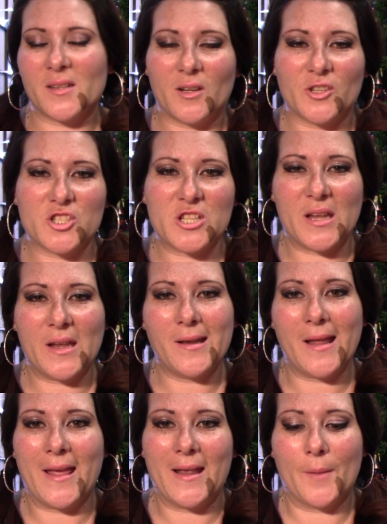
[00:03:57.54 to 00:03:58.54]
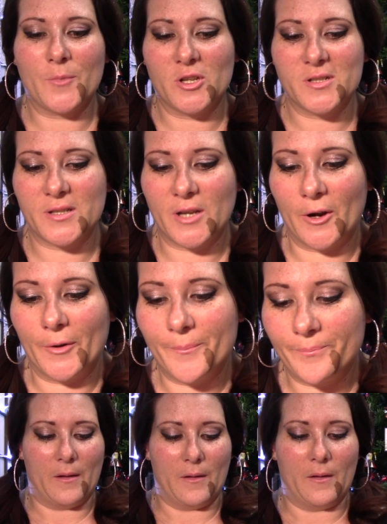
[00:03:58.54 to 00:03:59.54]
little sheen, and I'm good to go.
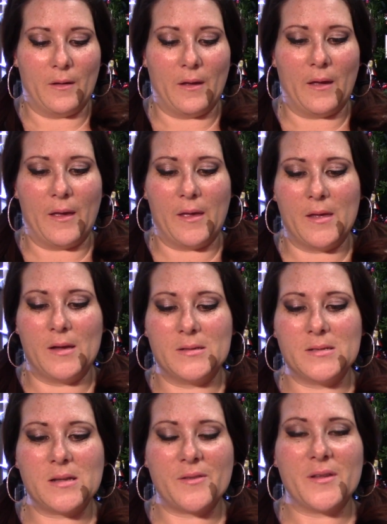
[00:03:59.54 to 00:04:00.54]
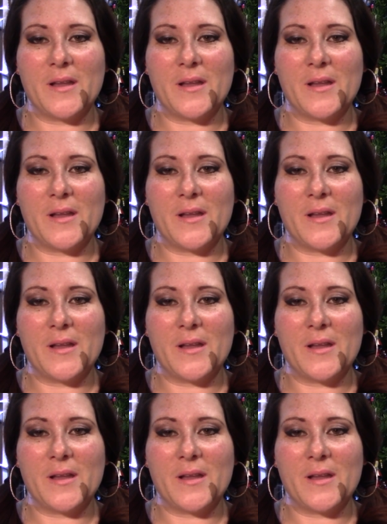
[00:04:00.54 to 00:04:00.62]
And the